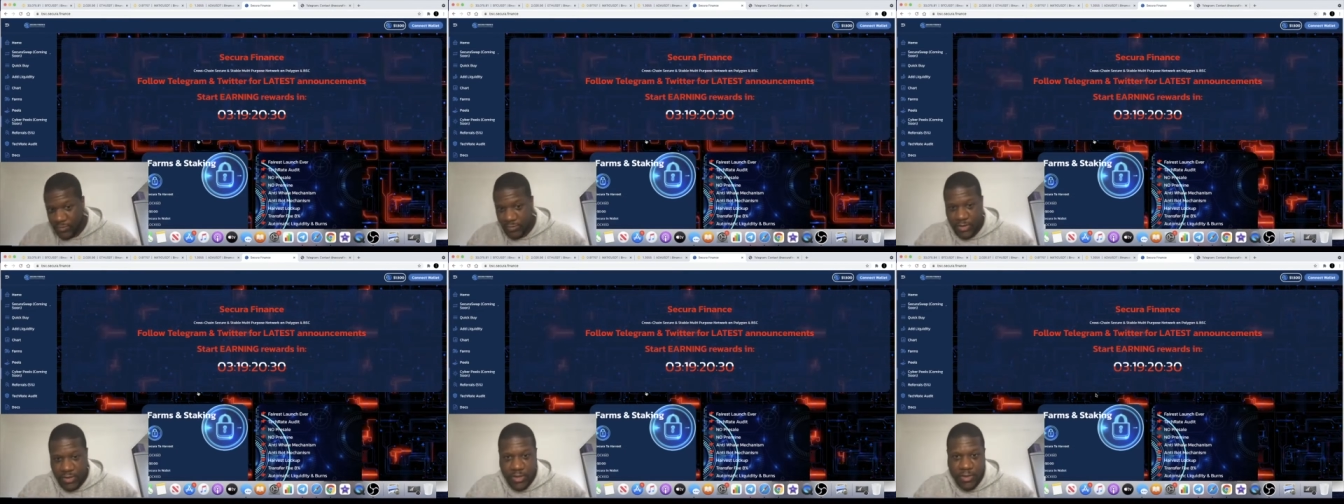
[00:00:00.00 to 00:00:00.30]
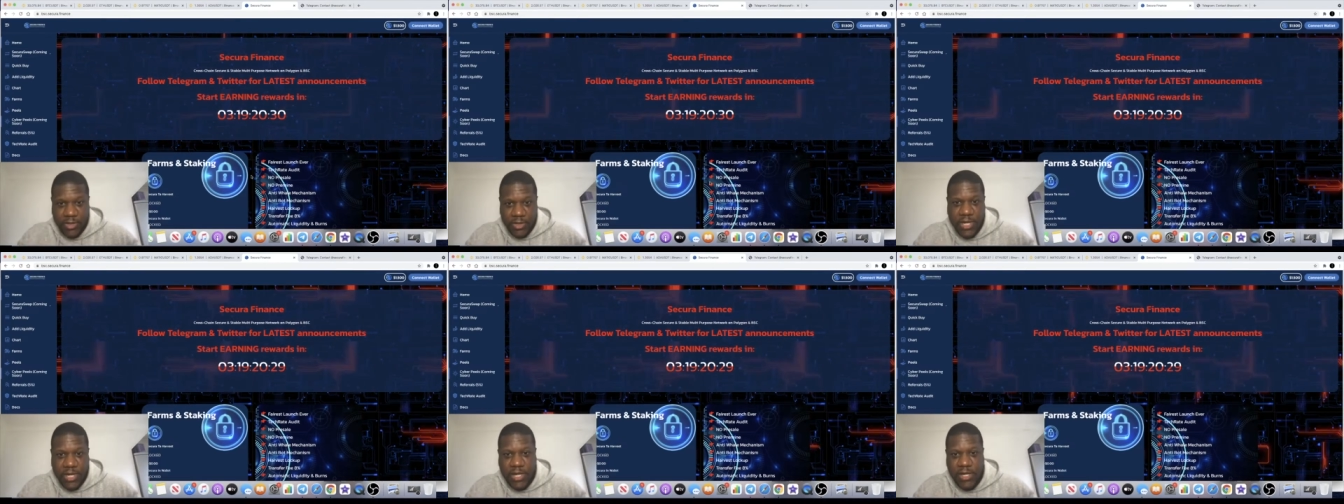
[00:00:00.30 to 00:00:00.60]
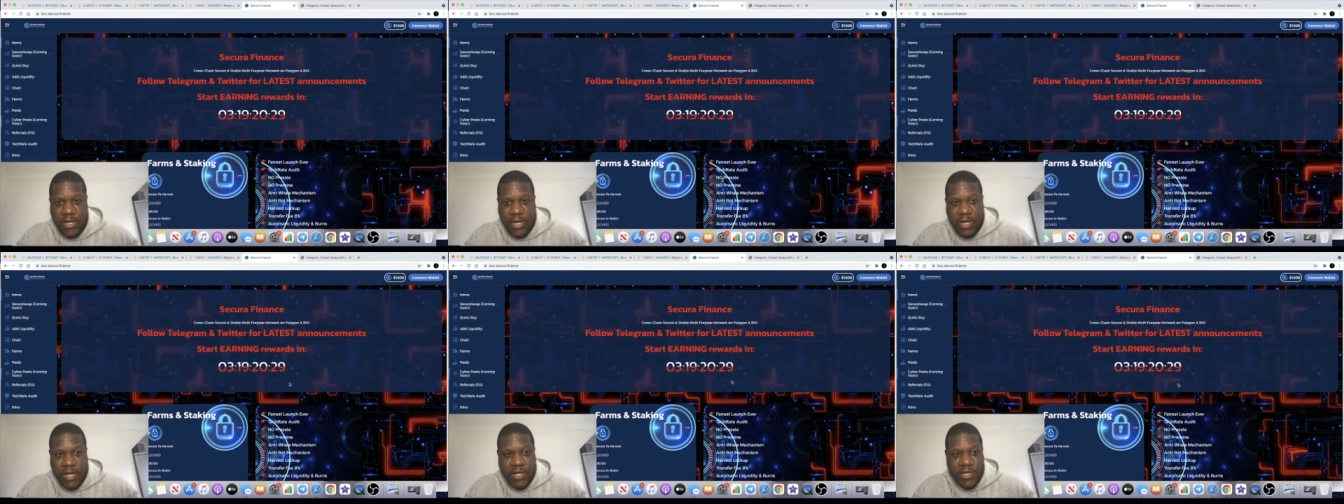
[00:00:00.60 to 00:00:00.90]
okay,
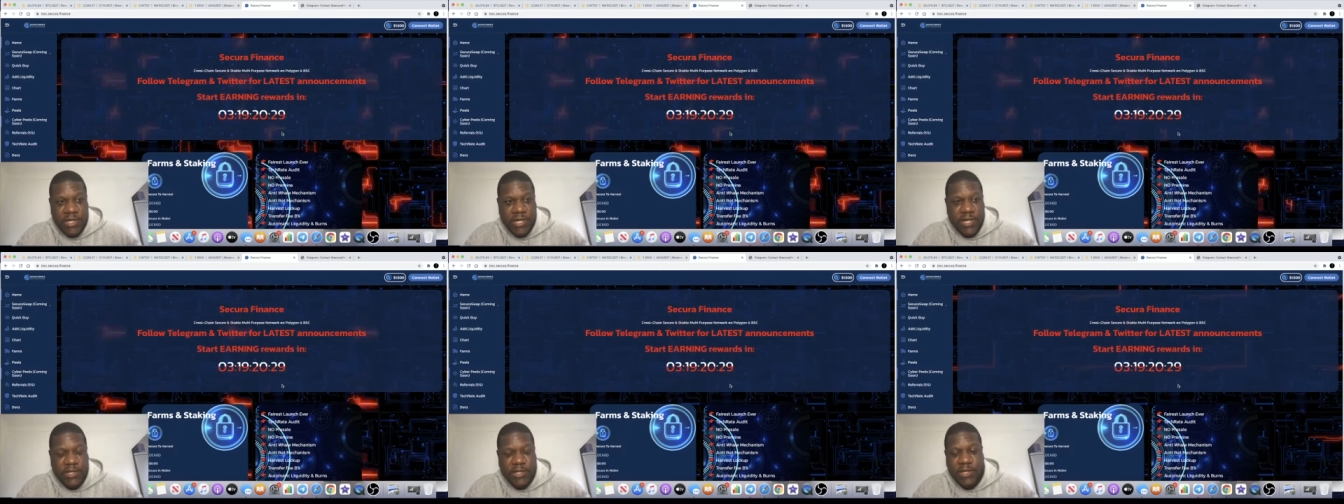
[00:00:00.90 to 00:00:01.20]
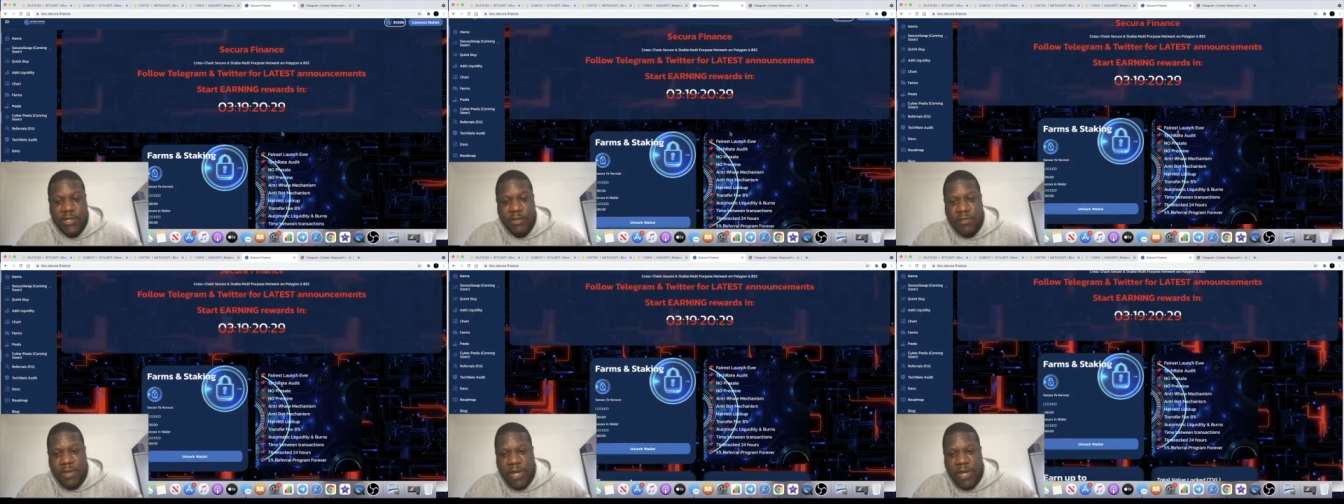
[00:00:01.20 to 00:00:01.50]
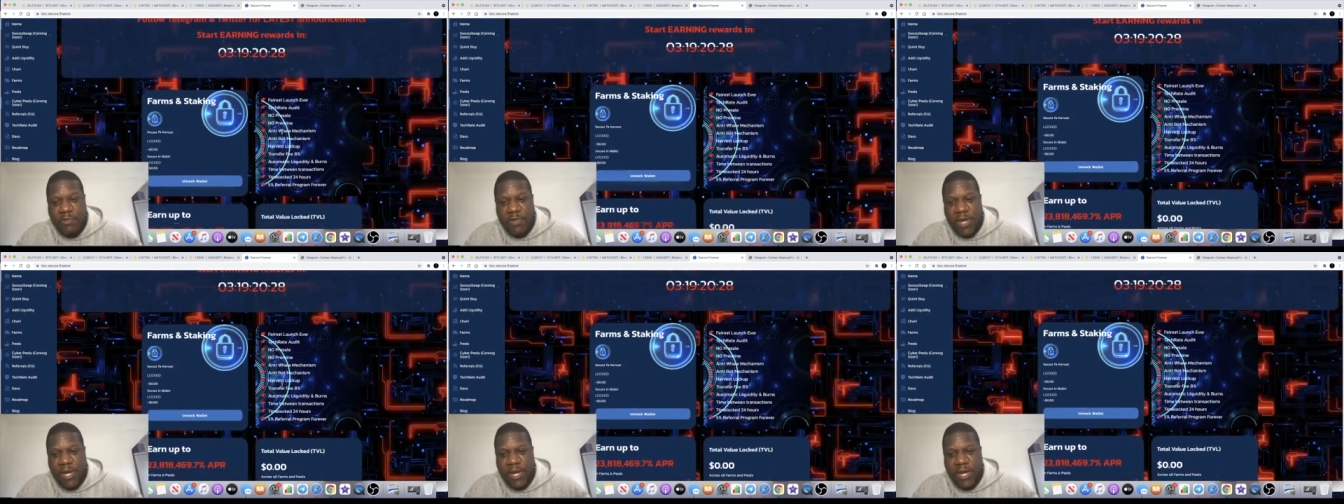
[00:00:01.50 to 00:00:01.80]
takes you to the
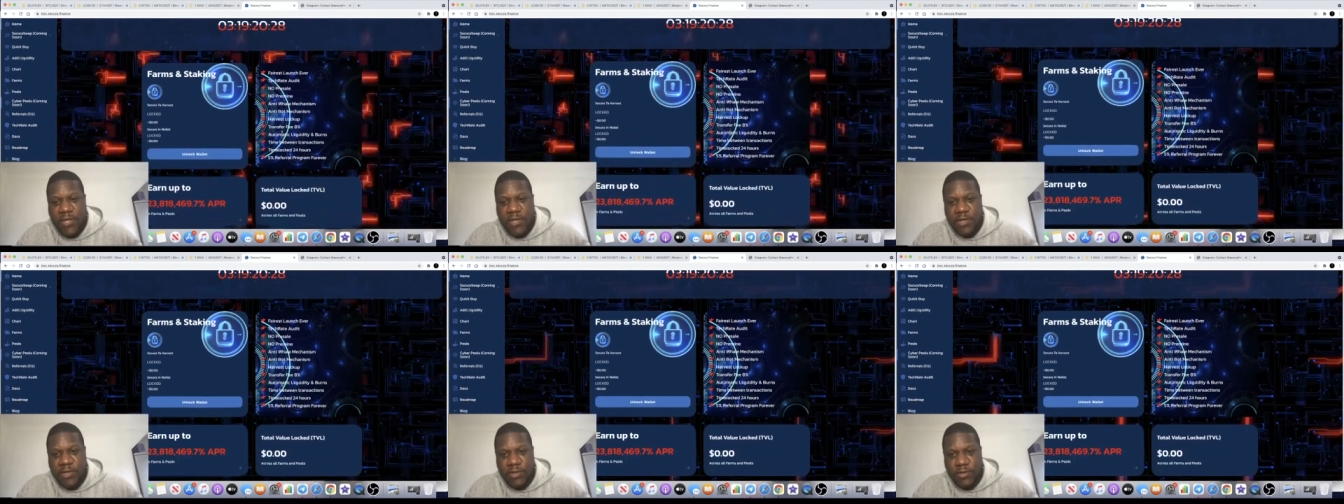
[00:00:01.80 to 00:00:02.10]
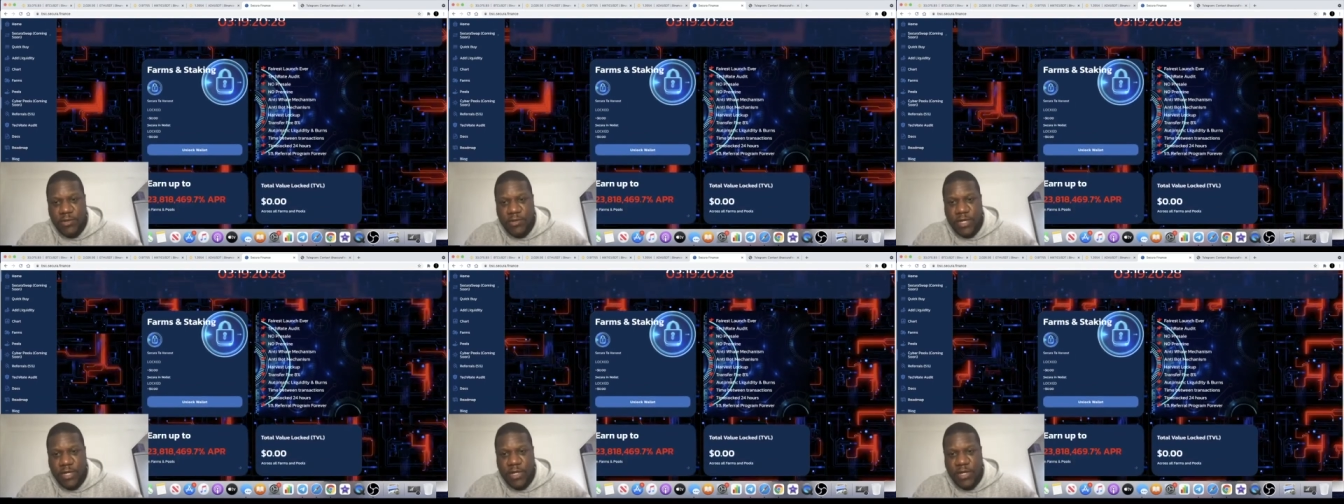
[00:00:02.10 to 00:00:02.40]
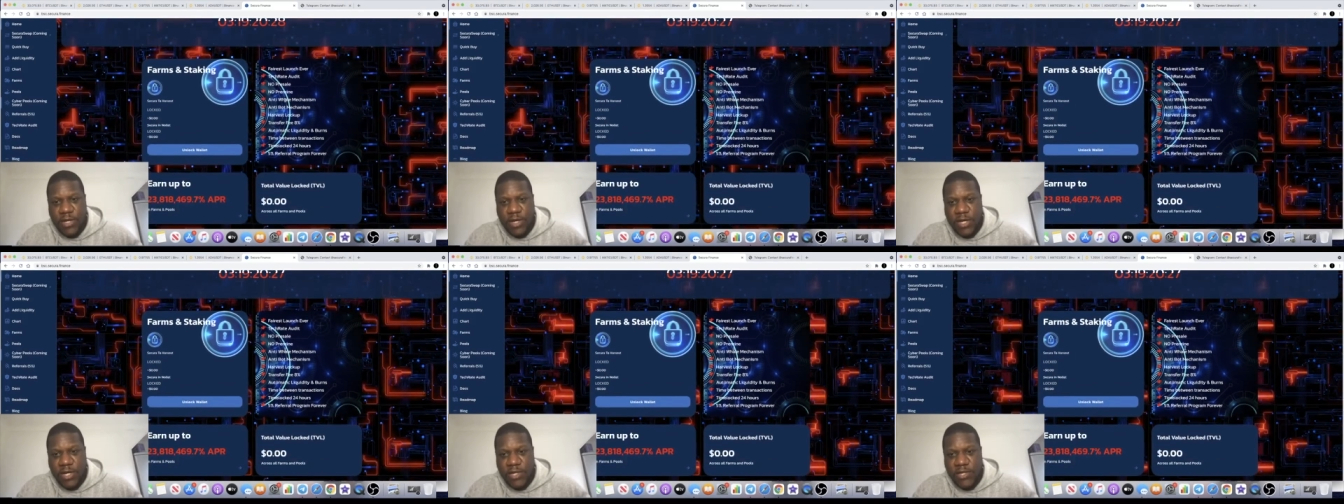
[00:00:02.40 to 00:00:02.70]
main page. All right,
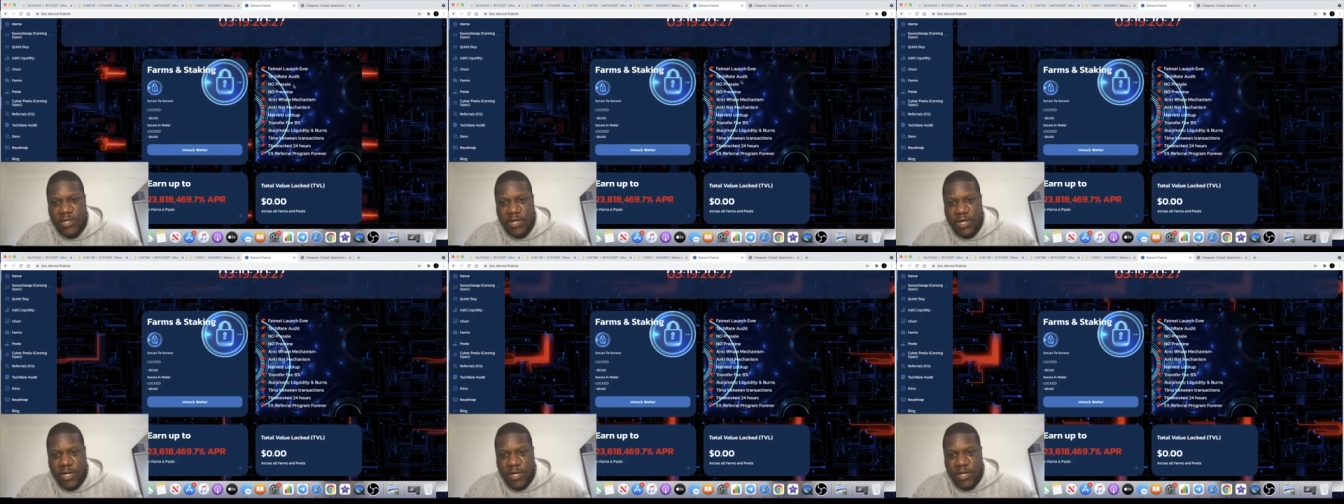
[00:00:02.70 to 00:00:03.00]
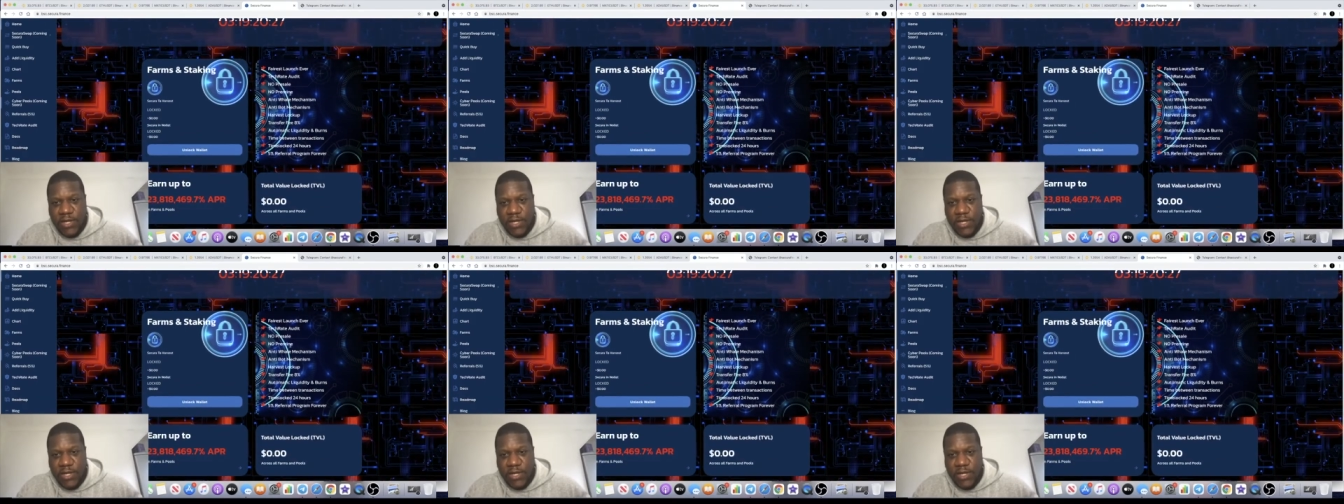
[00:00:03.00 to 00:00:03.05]
guys.